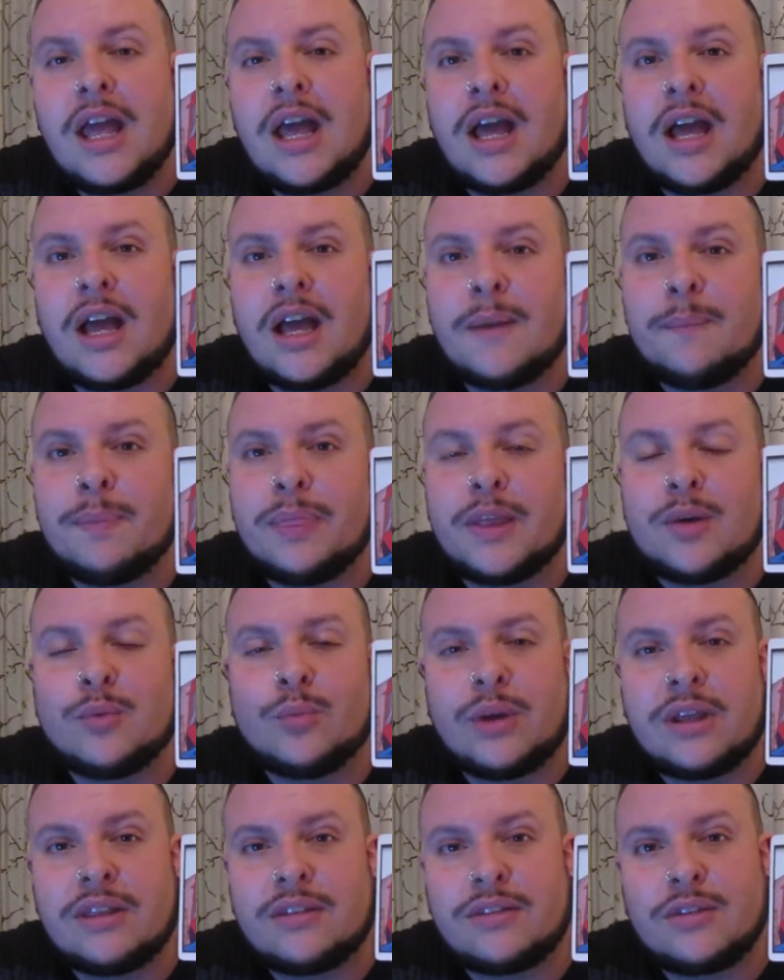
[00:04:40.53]

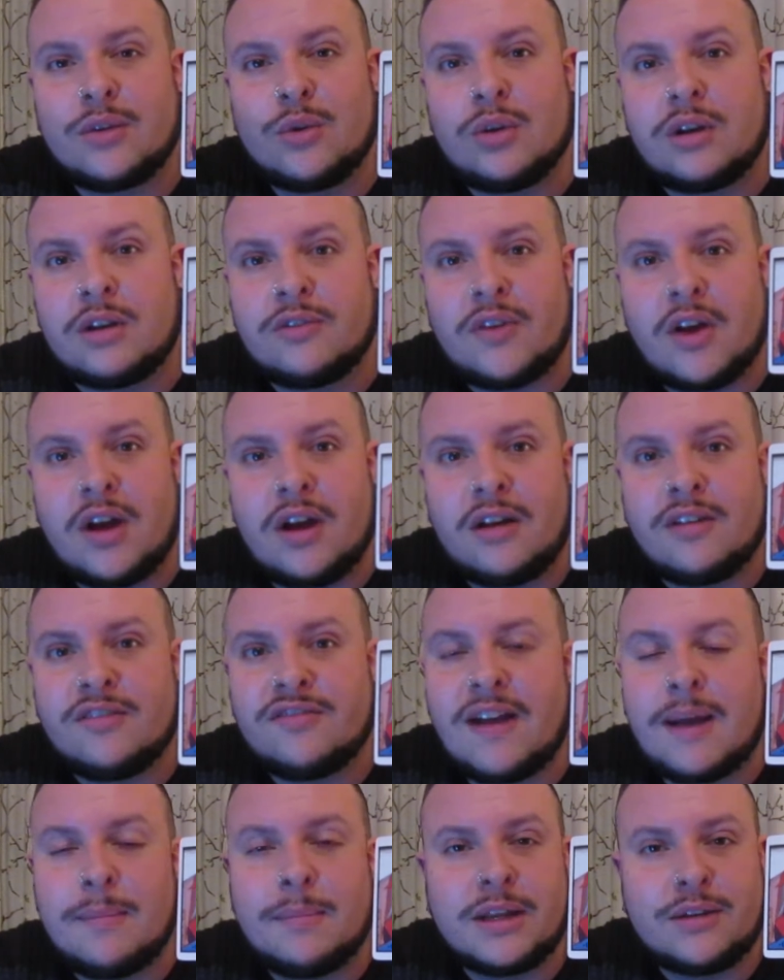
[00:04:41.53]
with all of our
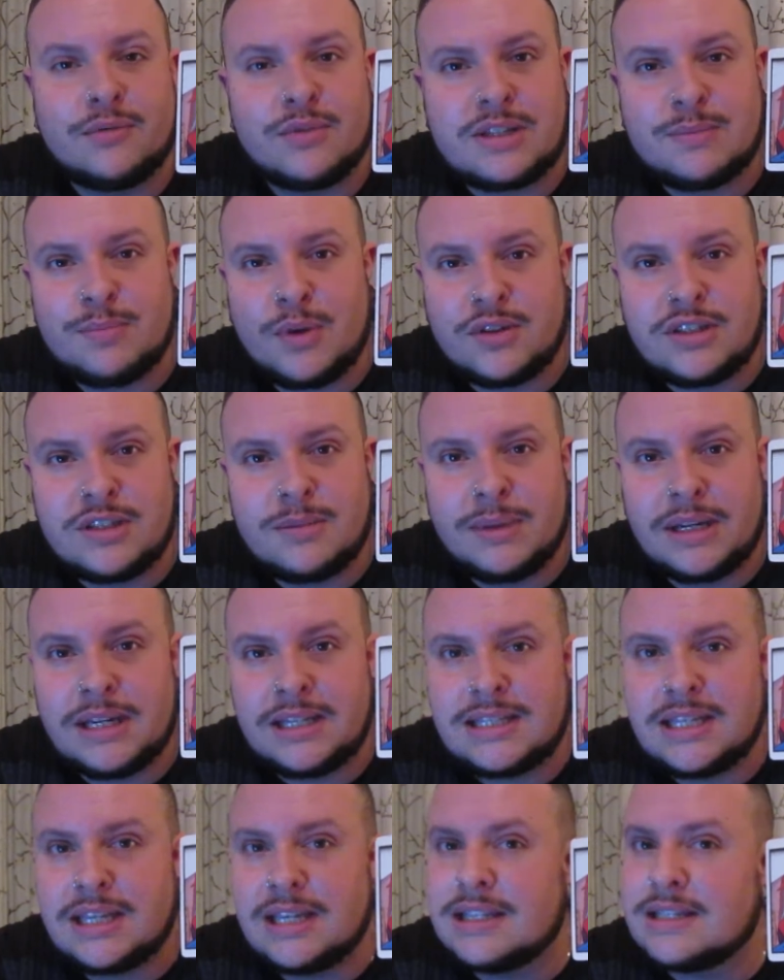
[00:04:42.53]
family
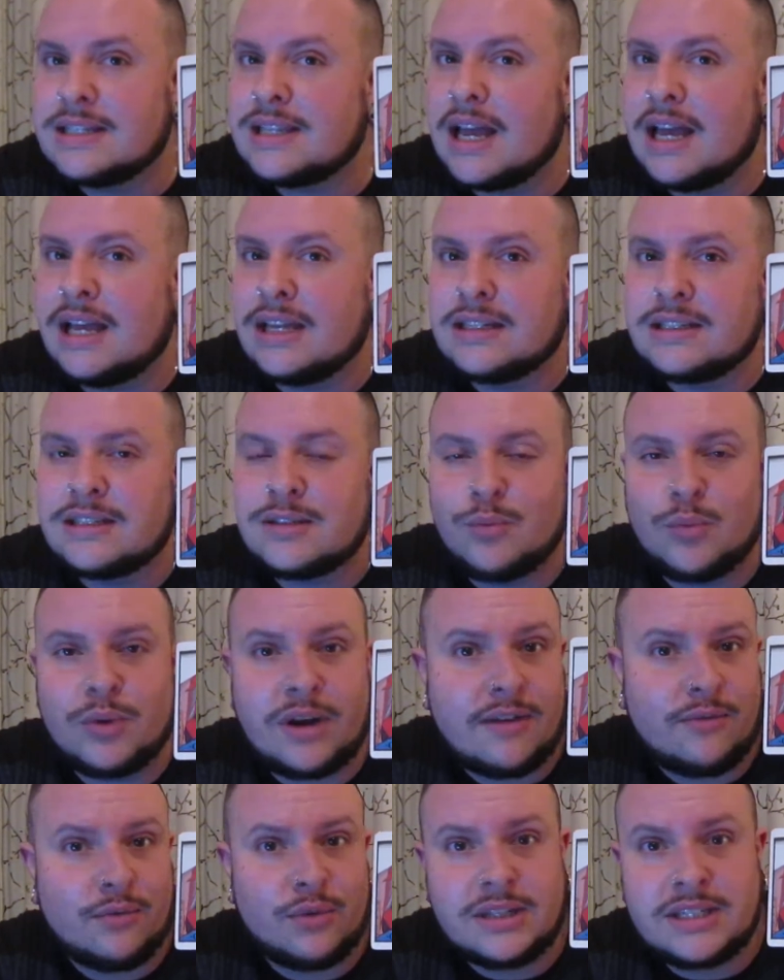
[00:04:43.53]
responsibilities and
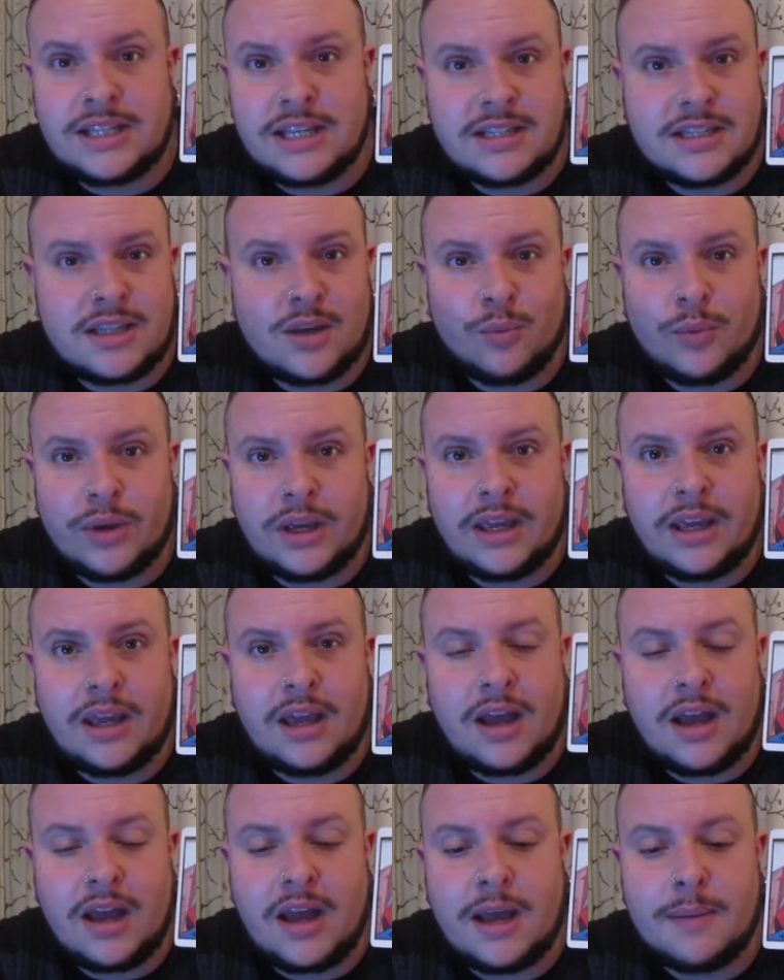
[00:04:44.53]
whatever it is that we
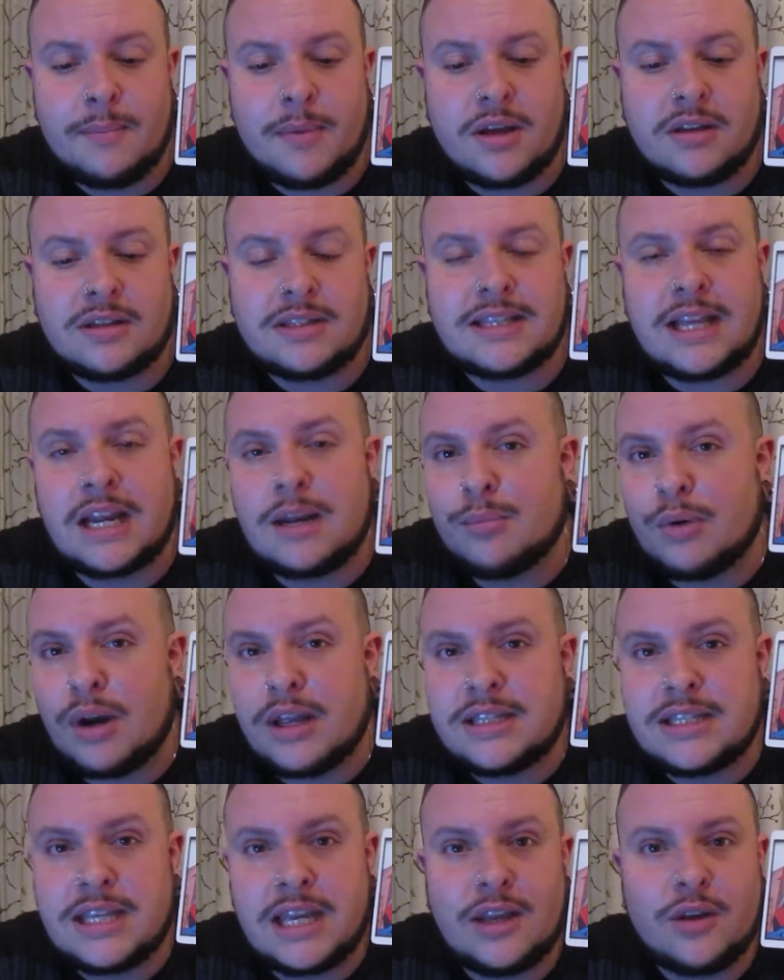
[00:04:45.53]
are
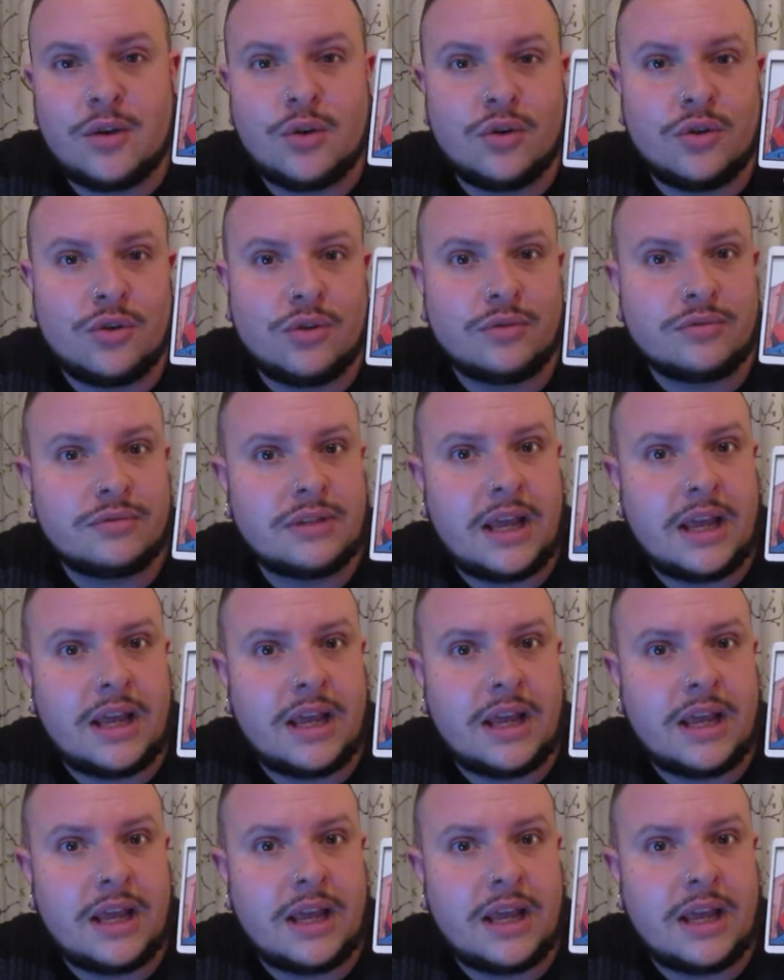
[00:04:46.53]
celebrating or